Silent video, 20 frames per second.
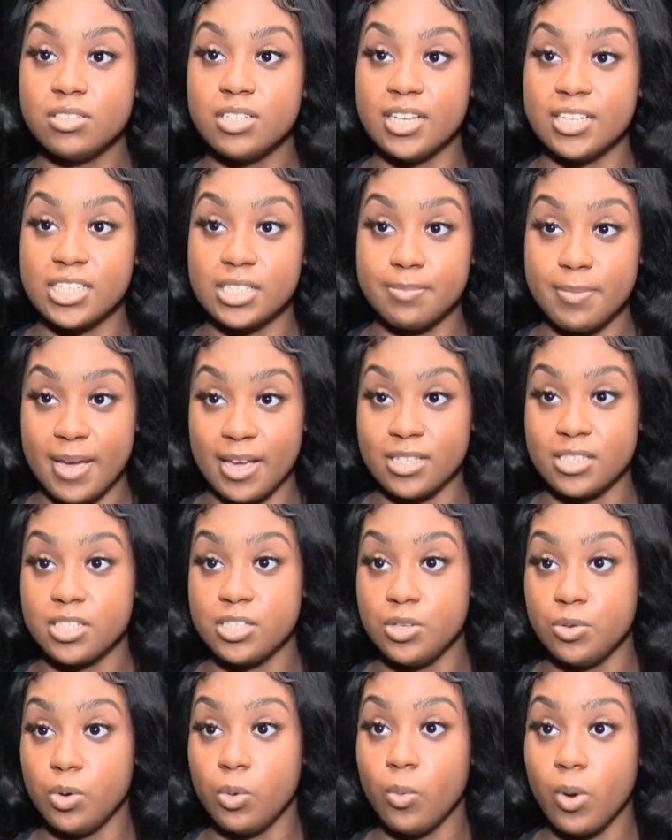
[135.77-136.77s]
expects
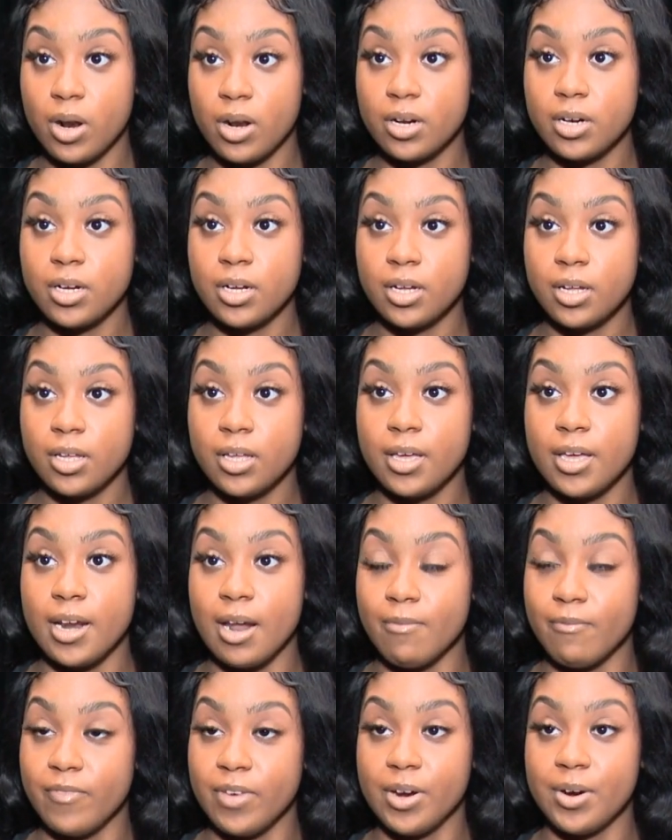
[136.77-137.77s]
you to work, and
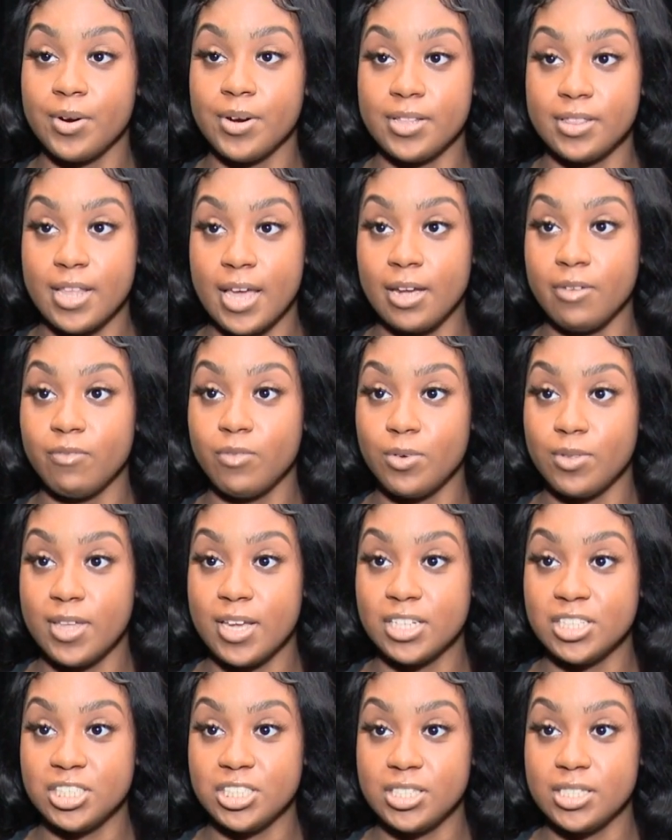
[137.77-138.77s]
I'm very thankful
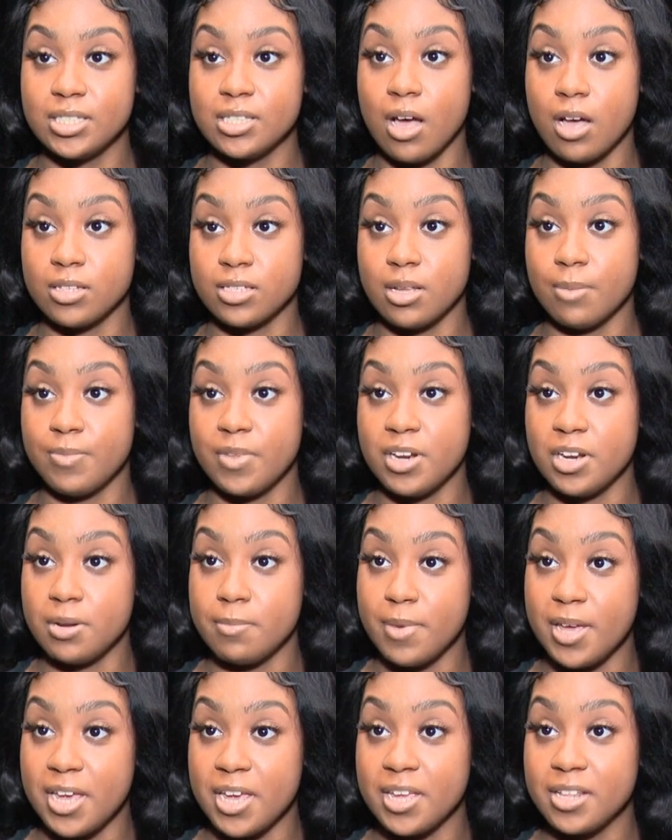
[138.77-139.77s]
that she saw something in
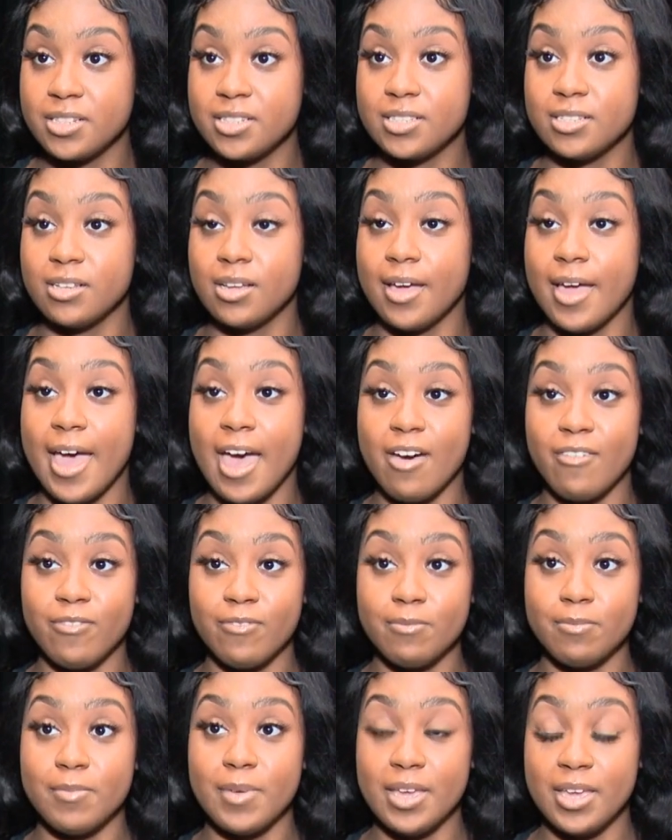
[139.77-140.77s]
me to have
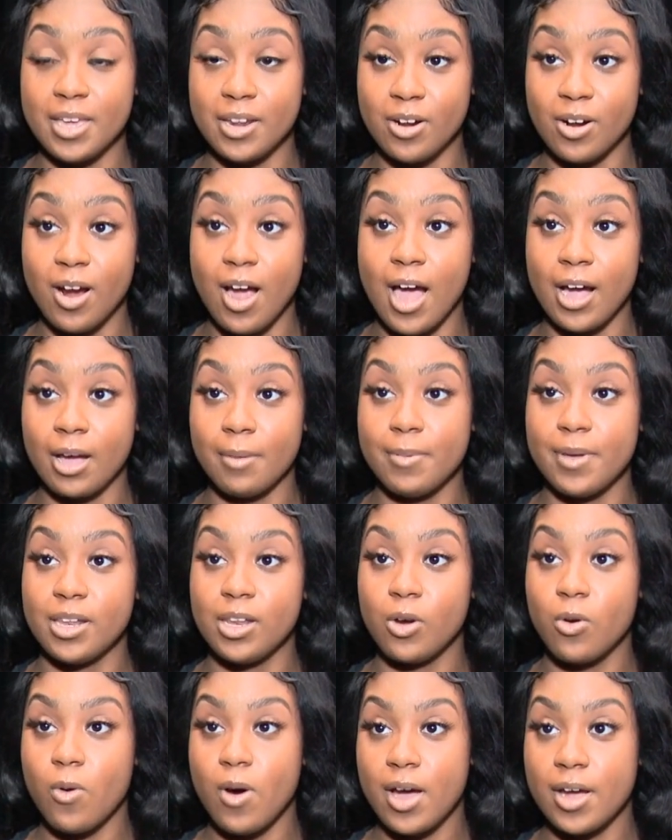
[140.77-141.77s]
me in her a
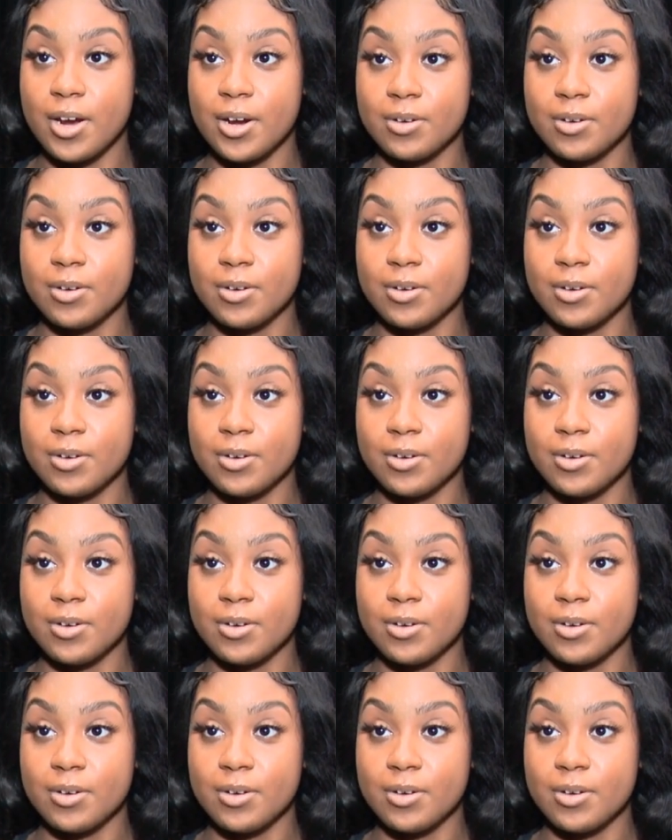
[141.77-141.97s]
cappella choir.